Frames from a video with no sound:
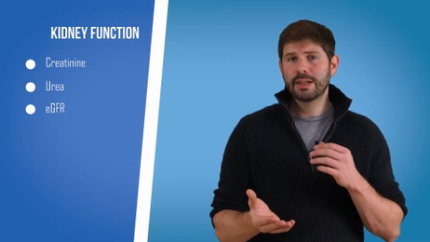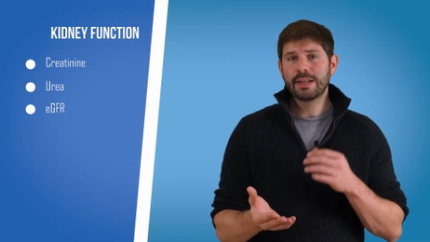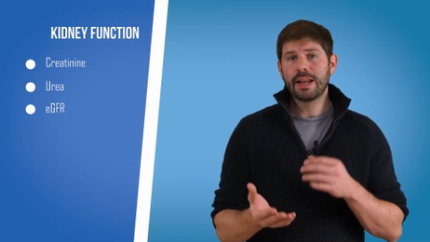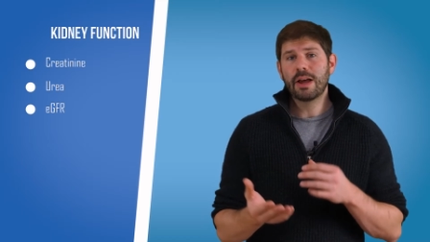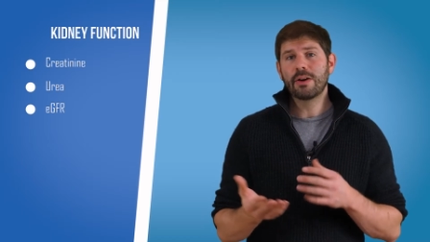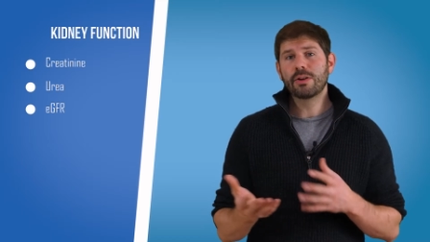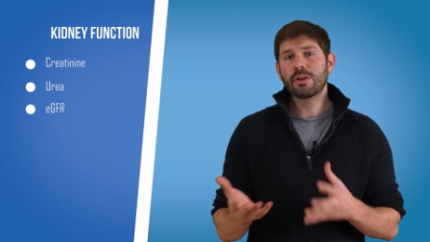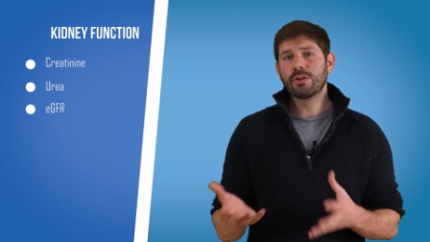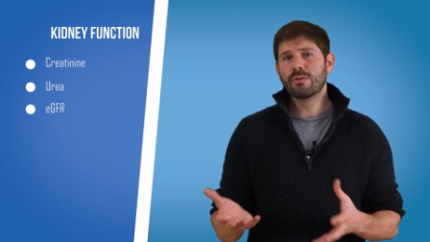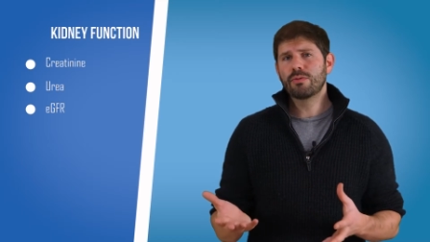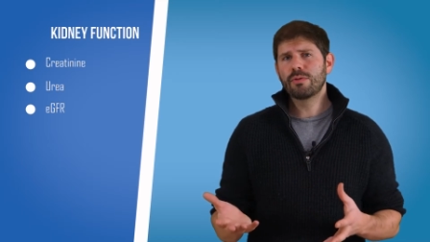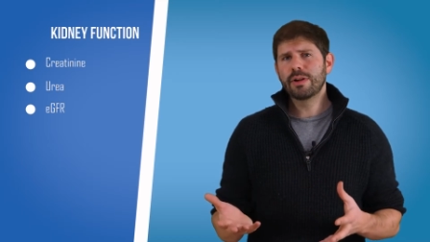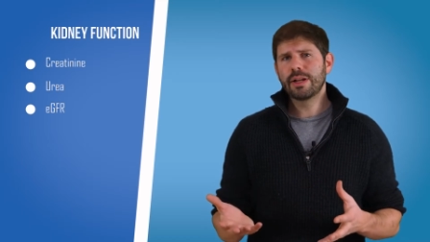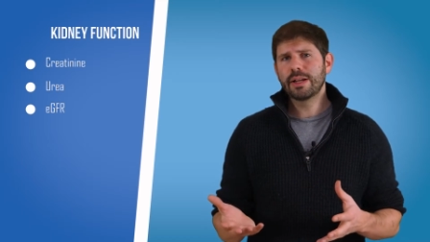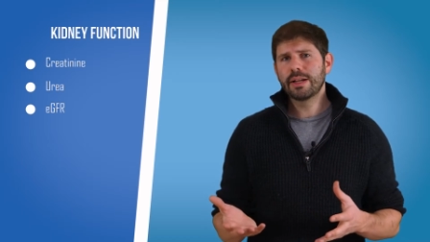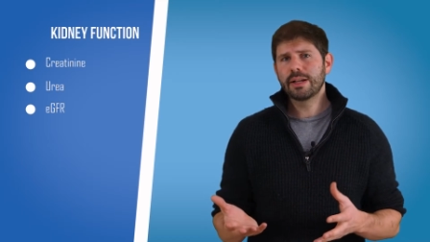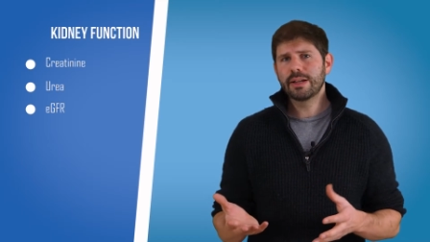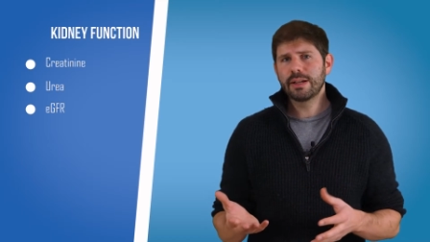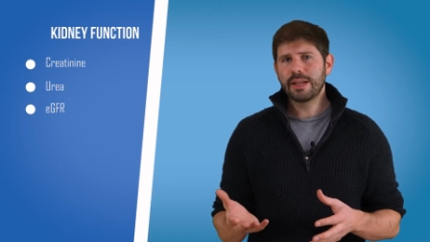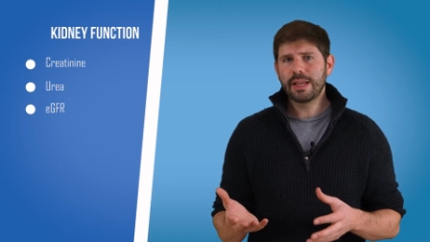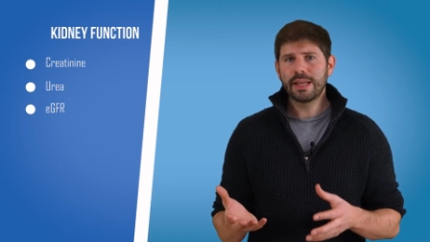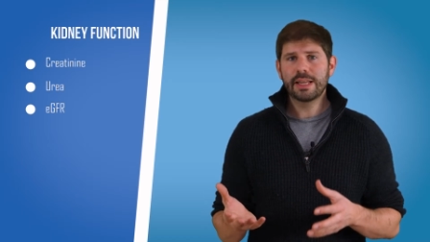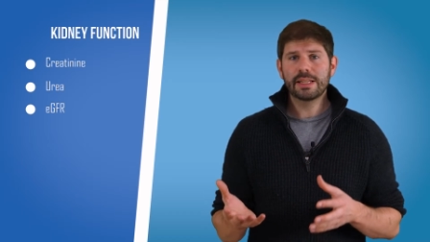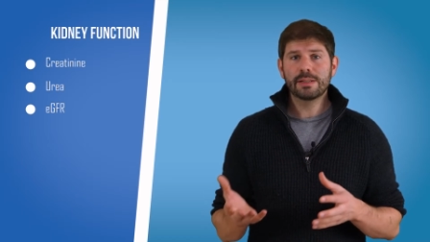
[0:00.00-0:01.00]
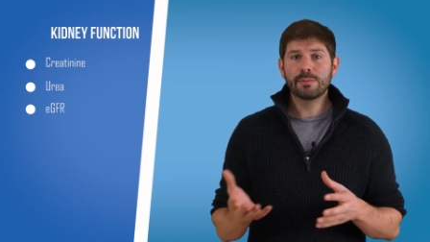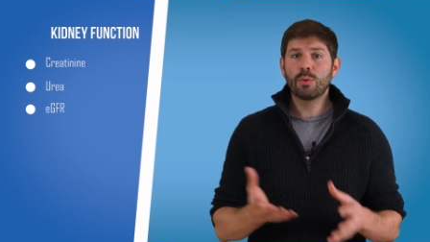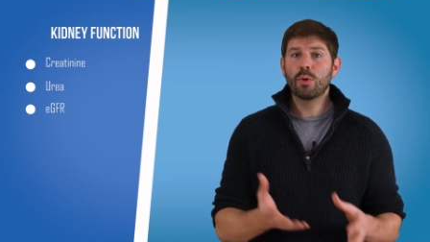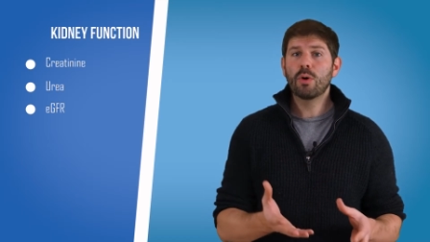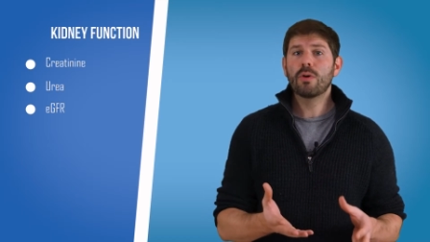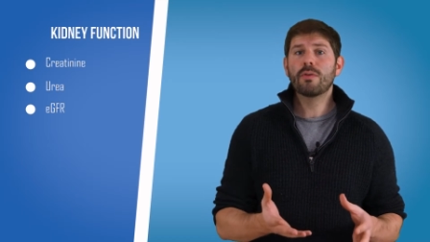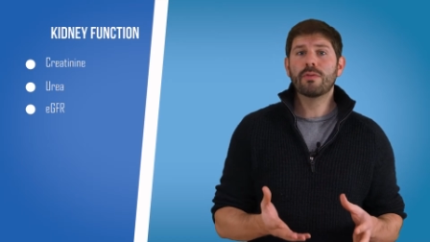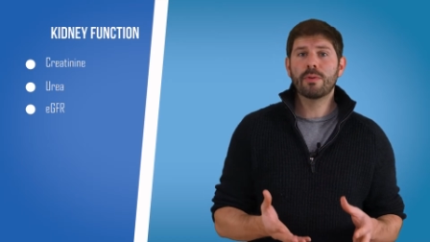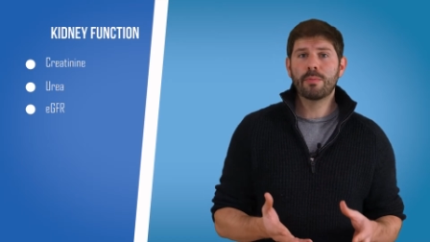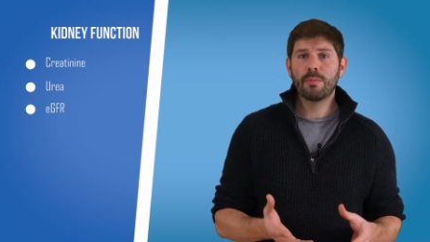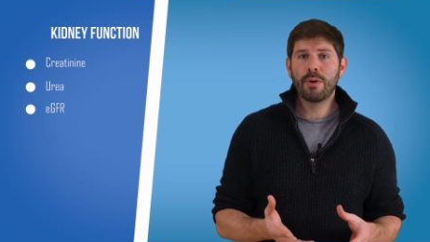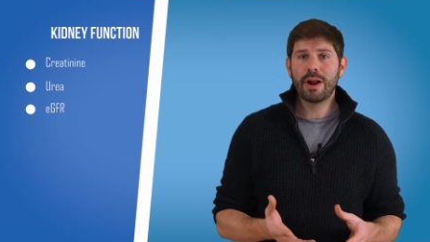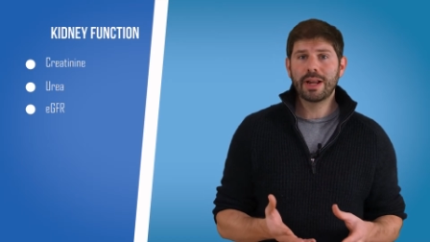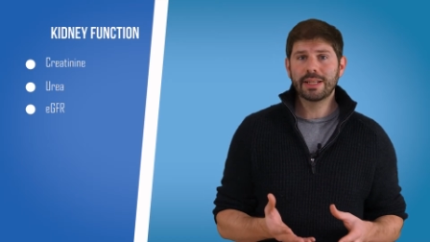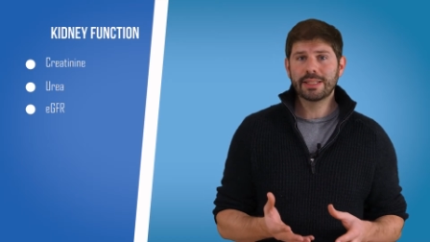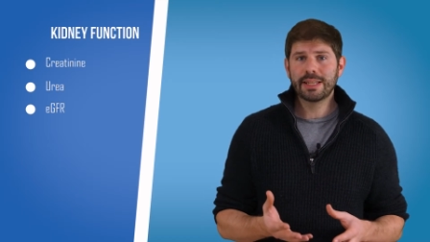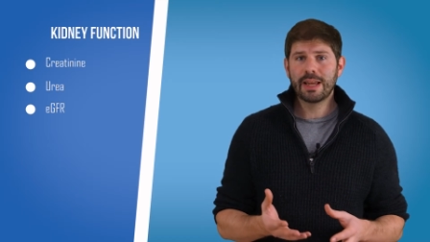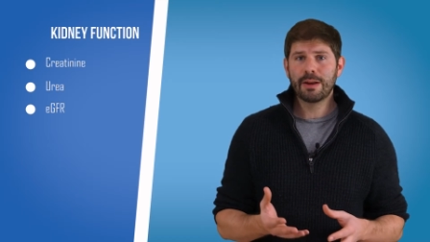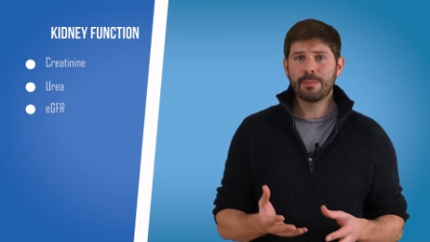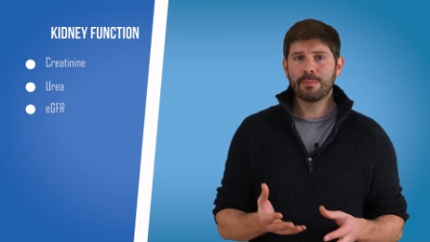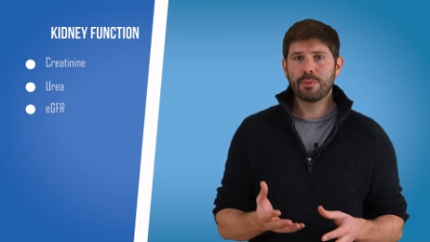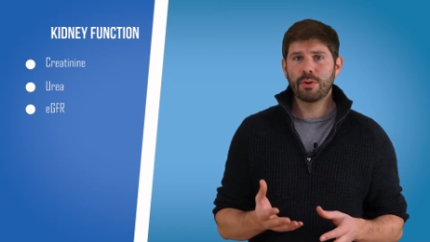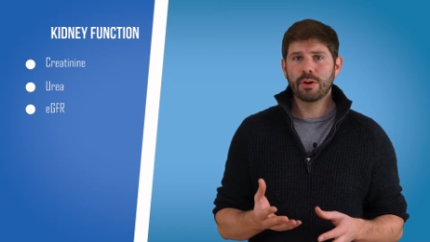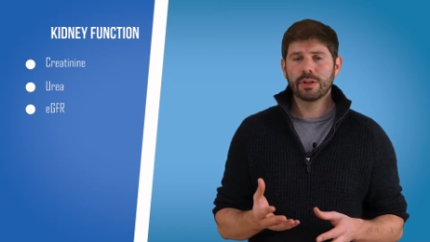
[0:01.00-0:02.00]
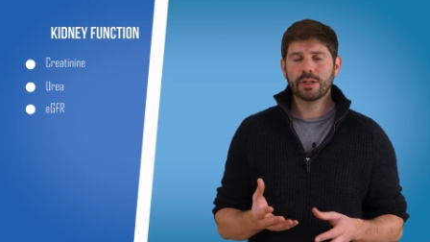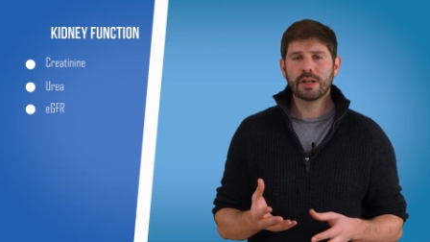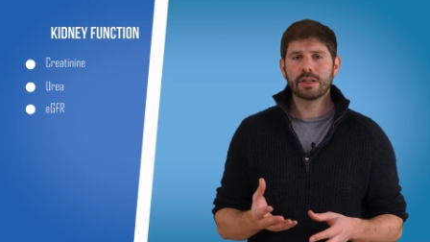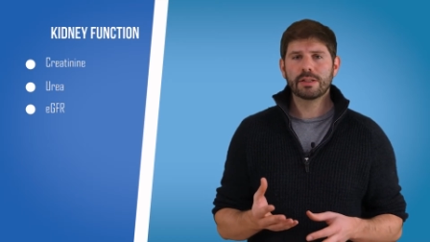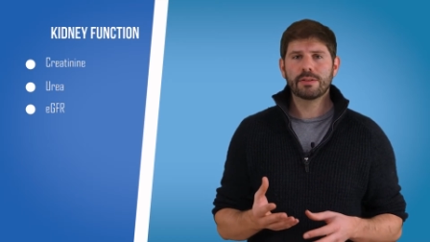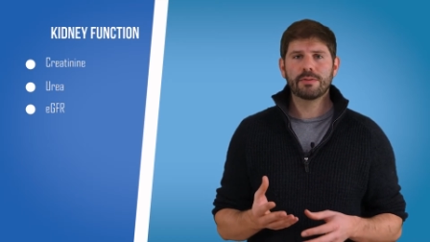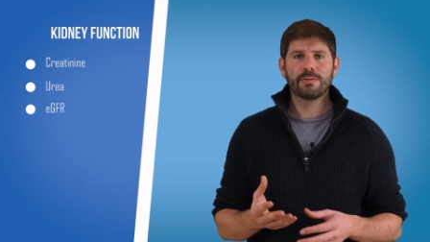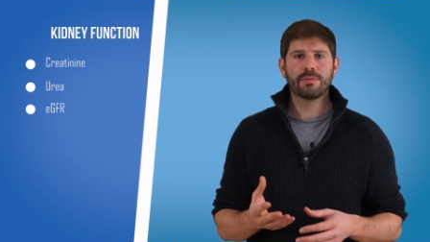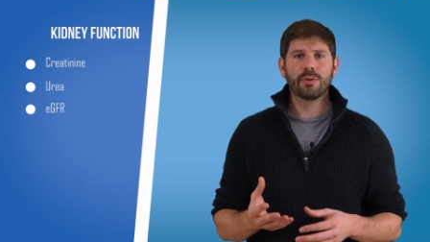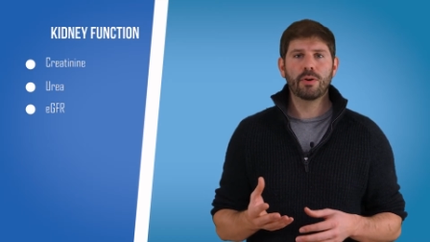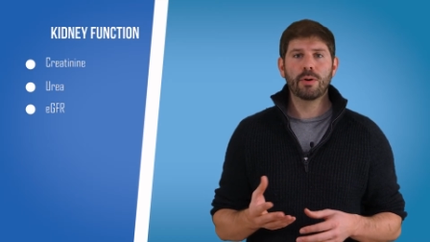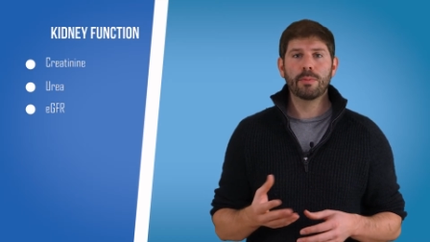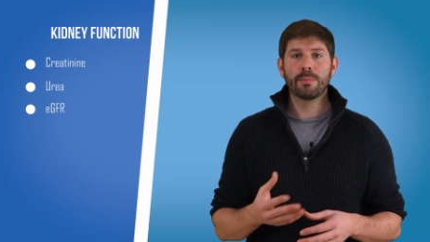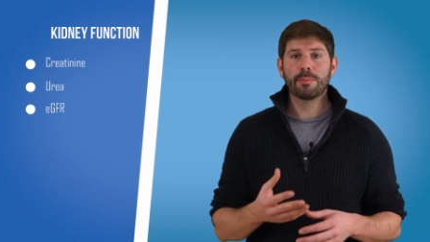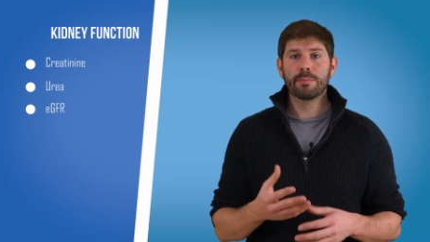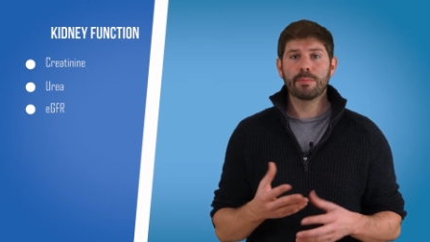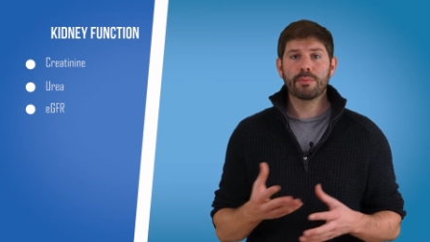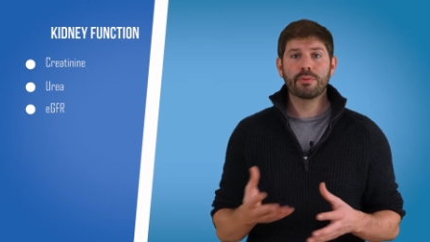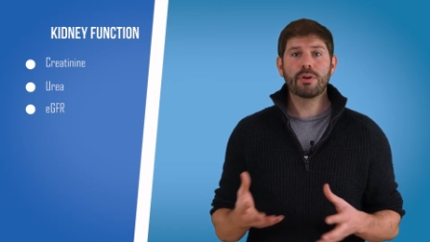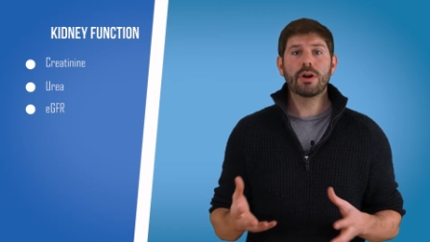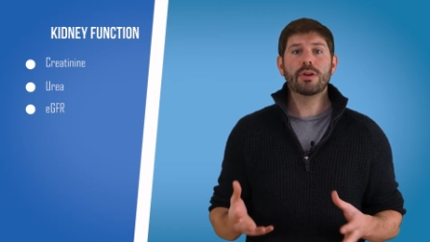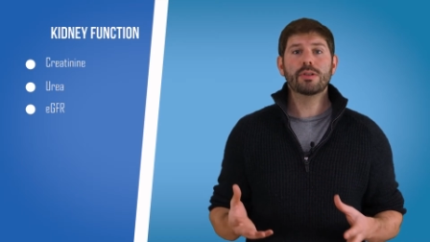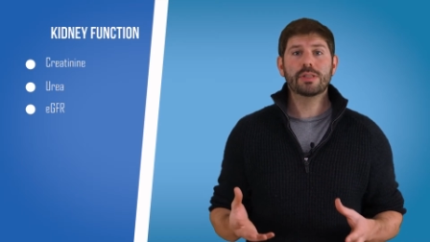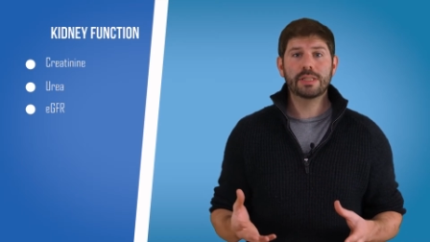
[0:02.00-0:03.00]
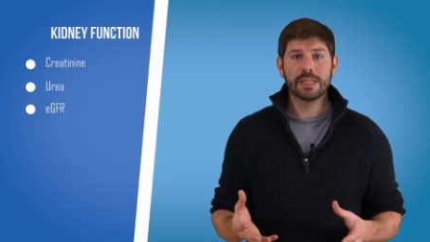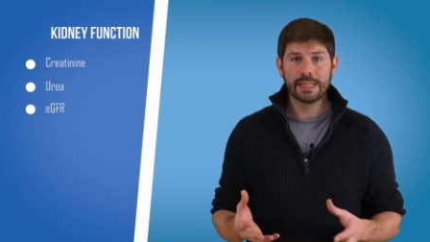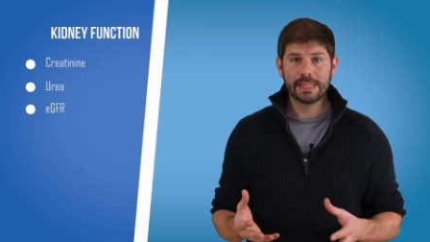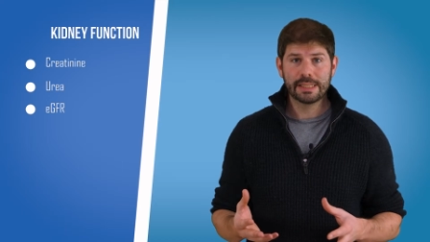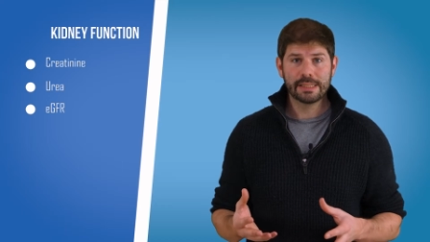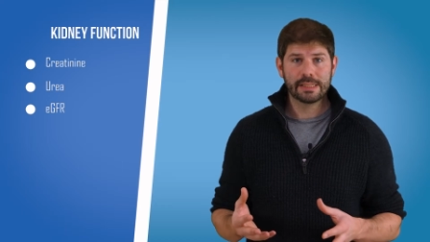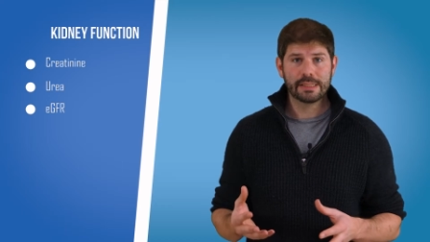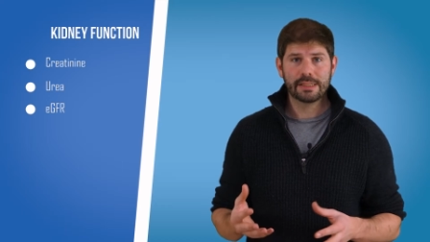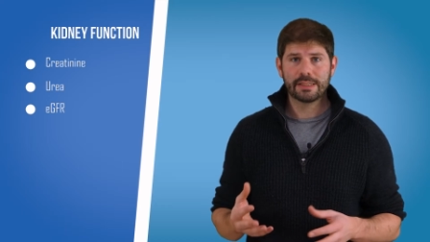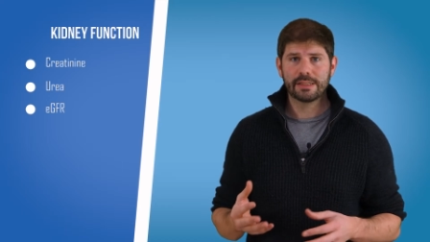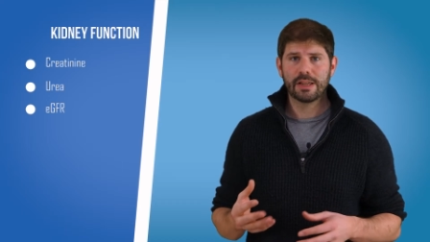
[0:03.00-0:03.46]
Now, urea is more of a breakdown product from protein.